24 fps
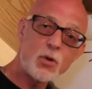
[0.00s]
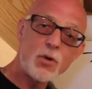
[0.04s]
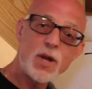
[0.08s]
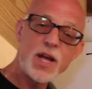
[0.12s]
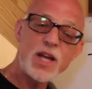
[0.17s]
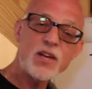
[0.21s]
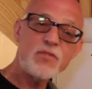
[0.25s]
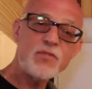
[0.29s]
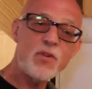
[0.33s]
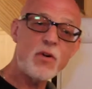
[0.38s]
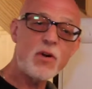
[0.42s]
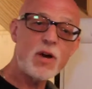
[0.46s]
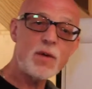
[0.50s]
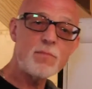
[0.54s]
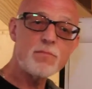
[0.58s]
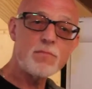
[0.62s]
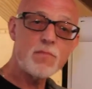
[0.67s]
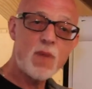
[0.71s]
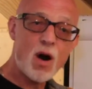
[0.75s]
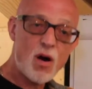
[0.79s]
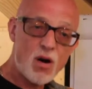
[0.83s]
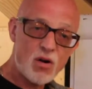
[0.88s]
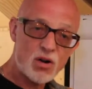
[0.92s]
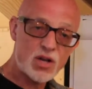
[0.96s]
know, if I
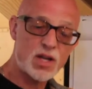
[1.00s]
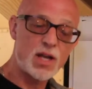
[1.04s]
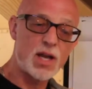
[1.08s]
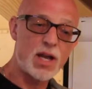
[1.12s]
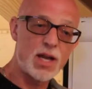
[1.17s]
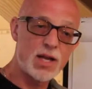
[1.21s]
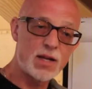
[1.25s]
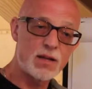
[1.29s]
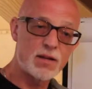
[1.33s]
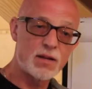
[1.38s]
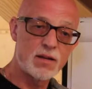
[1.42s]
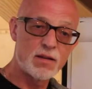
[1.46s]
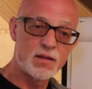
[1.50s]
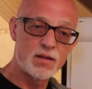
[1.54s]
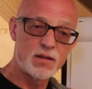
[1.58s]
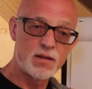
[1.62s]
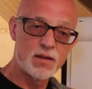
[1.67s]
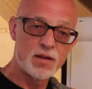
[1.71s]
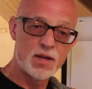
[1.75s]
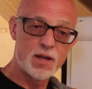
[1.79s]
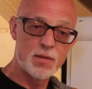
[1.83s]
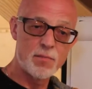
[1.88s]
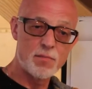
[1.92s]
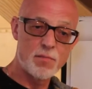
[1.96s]
market
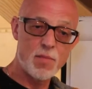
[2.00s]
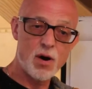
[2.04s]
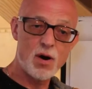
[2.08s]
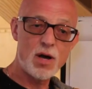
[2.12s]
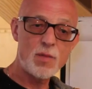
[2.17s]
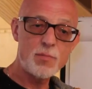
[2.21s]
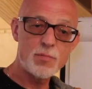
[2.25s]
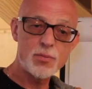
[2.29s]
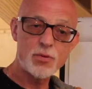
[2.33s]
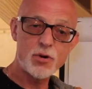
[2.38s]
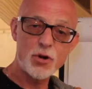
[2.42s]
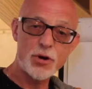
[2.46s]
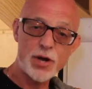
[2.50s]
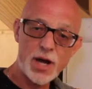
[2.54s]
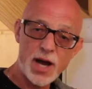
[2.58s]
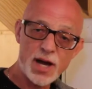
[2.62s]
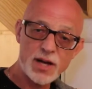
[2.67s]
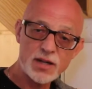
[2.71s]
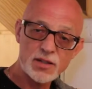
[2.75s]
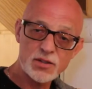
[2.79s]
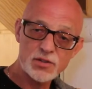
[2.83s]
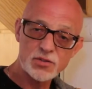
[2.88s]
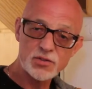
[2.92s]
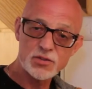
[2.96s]
my
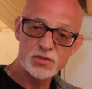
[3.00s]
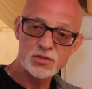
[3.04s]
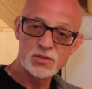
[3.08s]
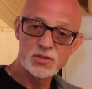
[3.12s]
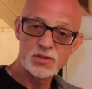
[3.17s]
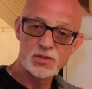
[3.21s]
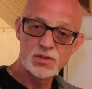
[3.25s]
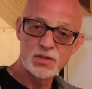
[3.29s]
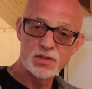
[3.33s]
products